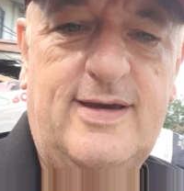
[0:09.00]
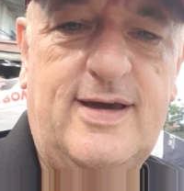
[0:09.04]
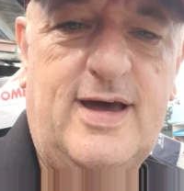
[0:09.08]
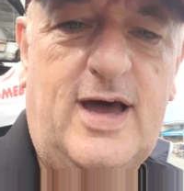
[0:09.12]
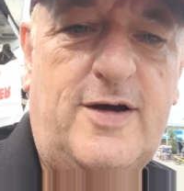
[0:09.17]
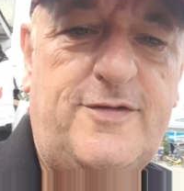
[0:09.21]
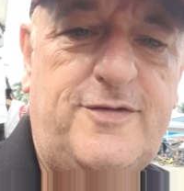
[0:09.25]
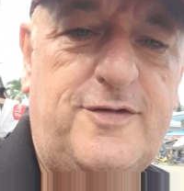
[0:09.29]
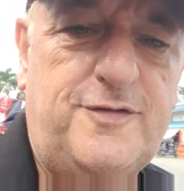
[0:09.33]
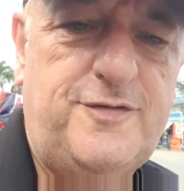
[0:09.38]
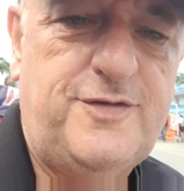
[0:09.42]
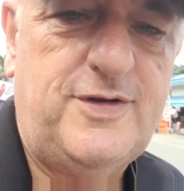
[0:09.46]

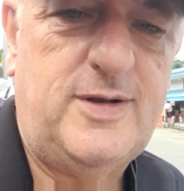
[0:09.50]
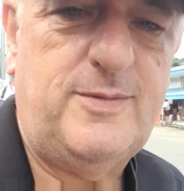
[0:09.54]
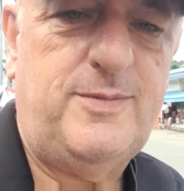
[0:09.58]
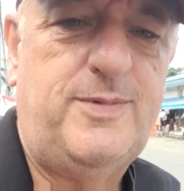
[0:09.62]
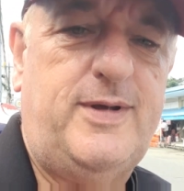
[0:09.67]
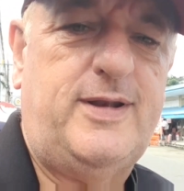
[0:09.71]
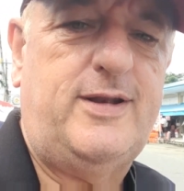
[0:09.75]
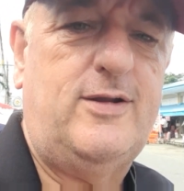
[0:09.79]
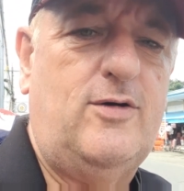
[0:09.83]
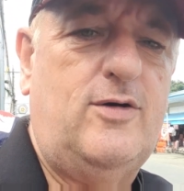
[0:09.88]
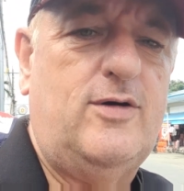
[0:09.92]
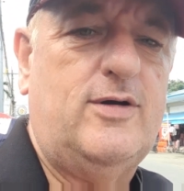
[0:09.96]
Rafi
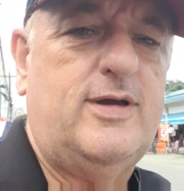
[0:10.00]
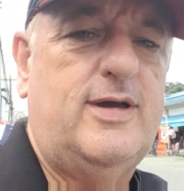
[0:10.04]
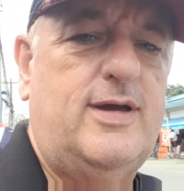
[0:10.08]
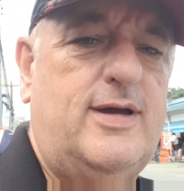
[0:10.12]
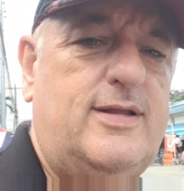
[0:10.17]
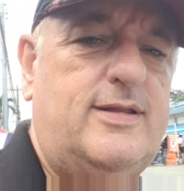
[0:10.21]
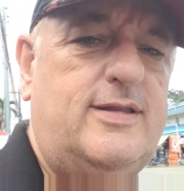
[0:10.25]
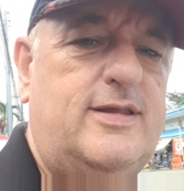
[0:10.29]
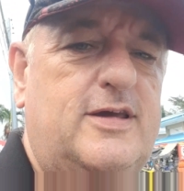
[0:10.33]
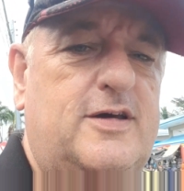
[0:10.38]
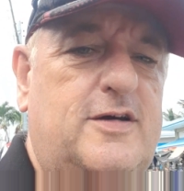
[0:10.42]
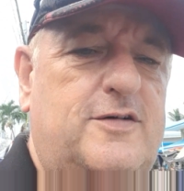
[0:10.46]
Filipino again
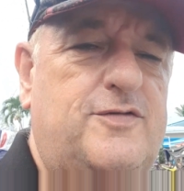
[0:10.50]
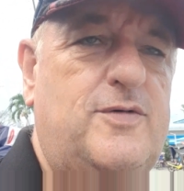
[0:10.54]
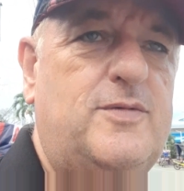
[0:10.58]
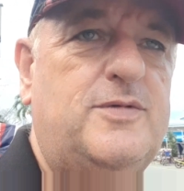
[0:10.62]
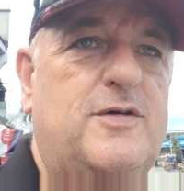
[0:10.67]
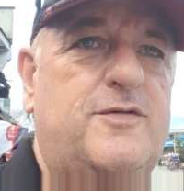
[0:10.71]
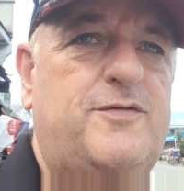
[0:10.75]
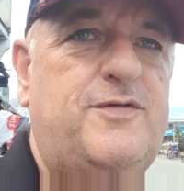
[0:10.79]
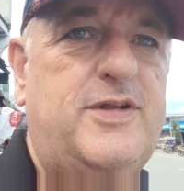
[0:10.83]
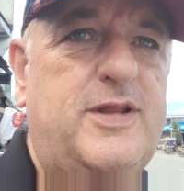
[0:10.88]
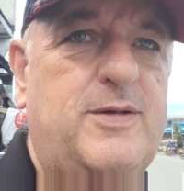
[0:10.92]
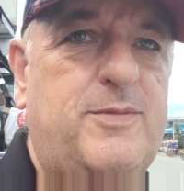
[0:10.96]
here from the
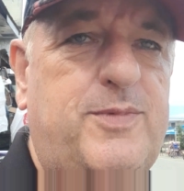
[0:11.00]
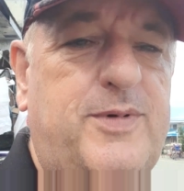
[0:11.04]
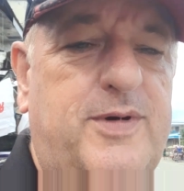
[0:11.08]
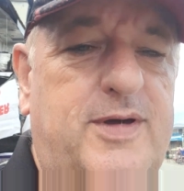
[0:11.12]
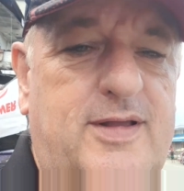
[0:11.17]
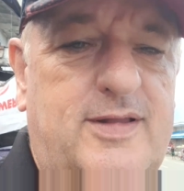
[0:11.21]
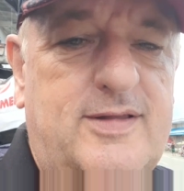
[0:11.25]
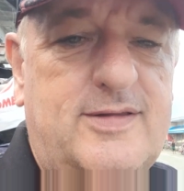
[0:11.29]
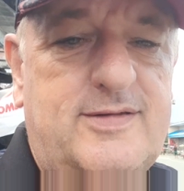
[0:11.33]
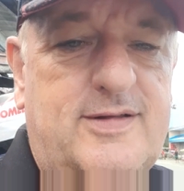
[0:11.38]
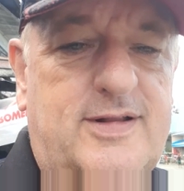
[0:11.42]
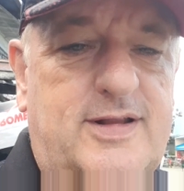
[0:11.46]
Philippines,
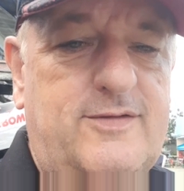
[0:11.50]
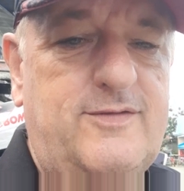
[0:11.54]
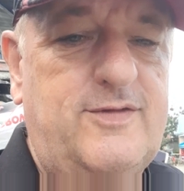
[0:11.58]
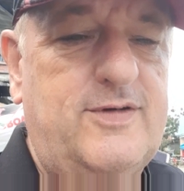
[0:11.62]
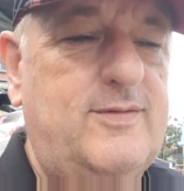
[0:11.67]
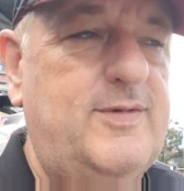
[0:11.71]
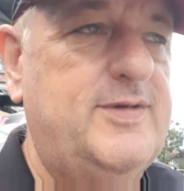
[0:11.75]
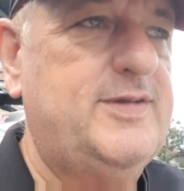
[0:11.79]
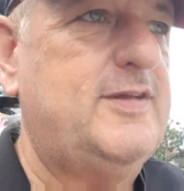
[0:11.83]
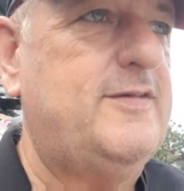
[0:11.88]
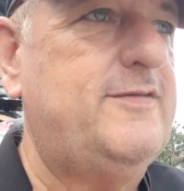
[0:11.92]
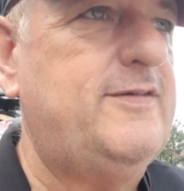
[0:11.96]
living with
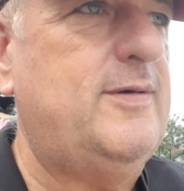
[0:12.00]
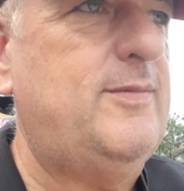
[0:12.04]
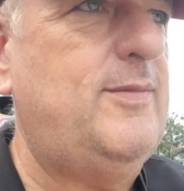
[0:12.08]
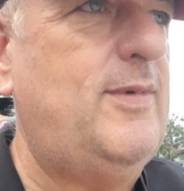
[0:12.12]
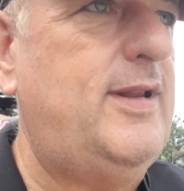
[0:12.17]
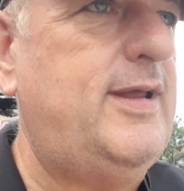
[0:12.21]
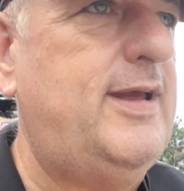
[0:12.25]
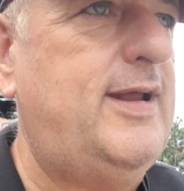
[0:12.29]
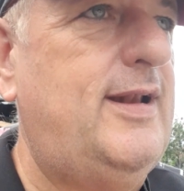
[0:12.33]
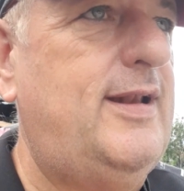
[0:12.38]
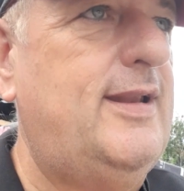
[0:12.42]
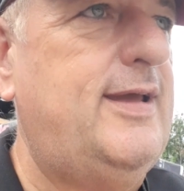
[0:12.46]
his family
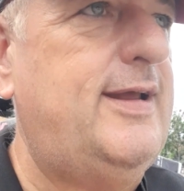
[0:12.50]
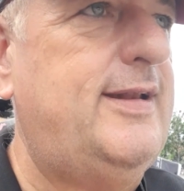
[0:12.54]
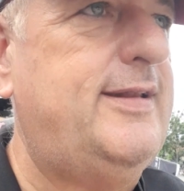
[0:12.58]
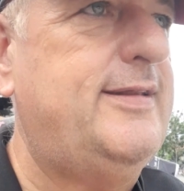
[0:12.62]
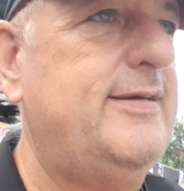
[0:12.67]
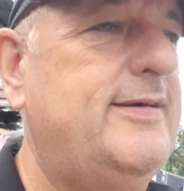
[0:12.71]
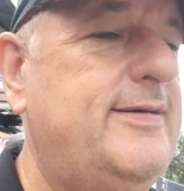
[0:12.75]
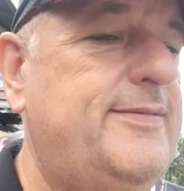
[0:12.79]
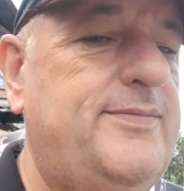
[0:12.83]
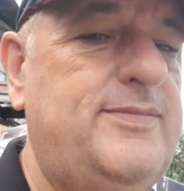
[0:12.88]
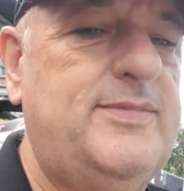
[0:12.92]
in Leyte.